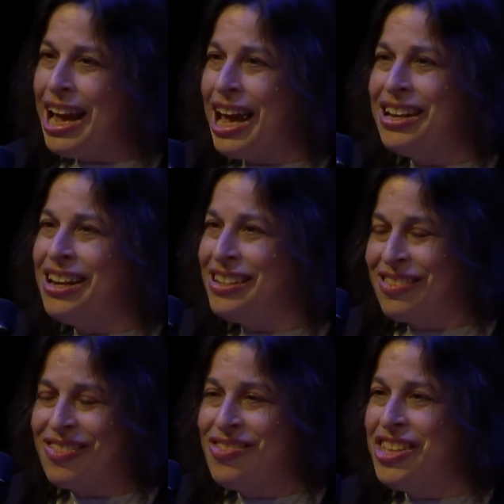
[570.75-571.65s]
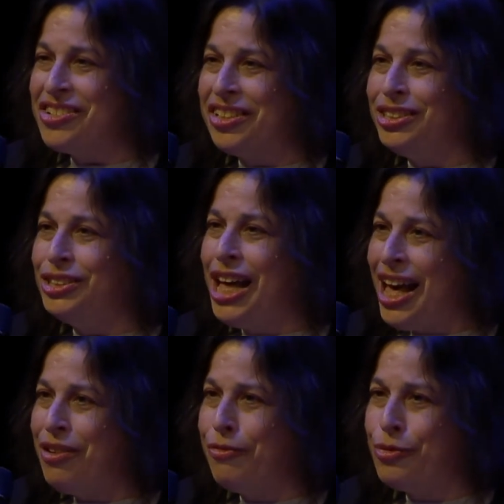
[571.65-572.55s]
And there's a
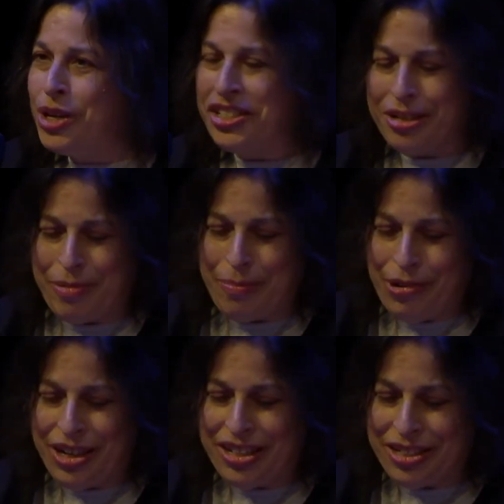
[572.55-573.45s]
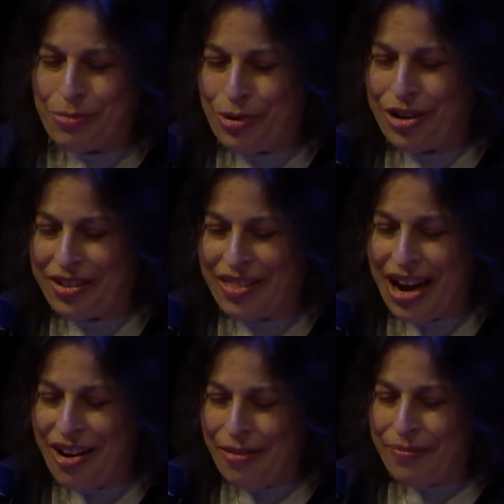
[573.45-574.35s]
lot of force to be put into work
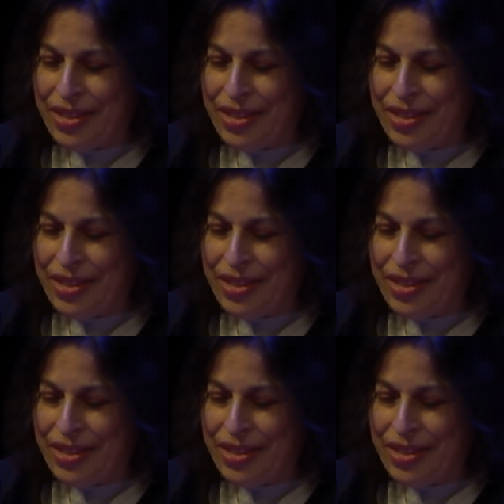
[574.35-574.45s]
there.